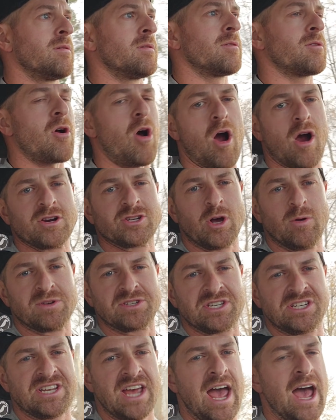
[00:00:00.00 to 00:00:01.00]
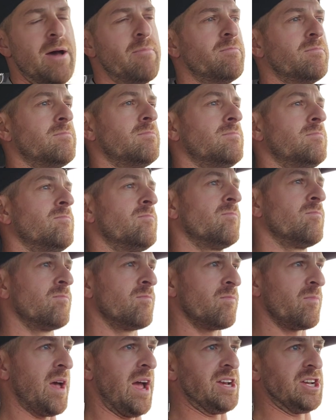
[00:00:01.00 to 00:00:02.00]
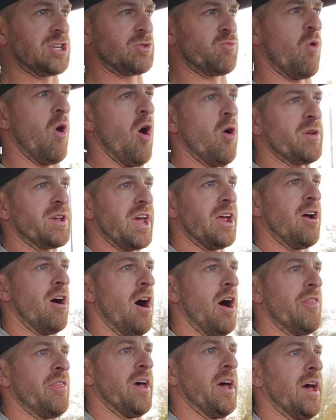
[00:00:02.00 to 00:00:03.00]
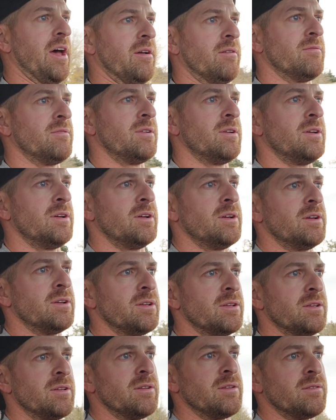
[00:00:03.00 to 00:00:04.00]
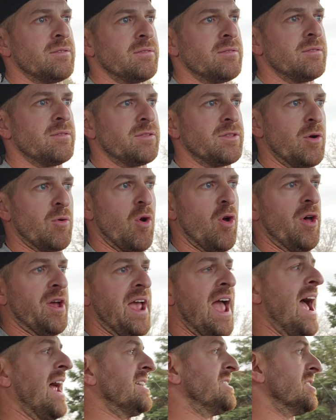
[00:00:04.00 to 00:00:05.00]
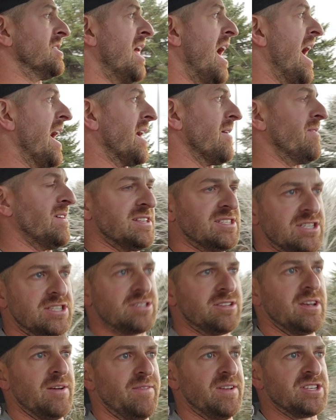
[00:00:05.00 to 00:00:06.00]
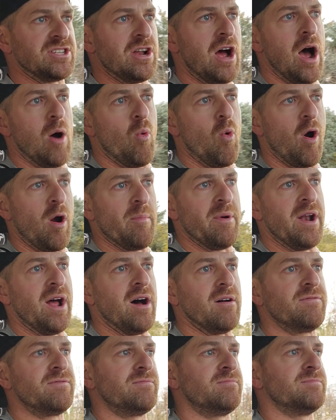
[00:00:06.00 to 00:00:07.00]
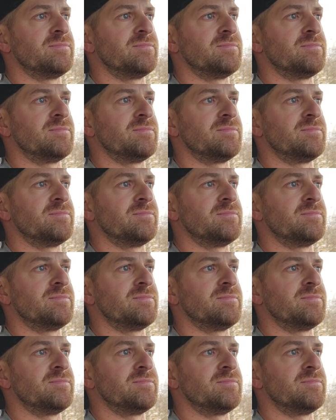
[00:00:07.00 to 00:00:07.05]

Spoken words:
Car's almost a temp. It just won't get on the rolling anti-lag if it's not warm enough.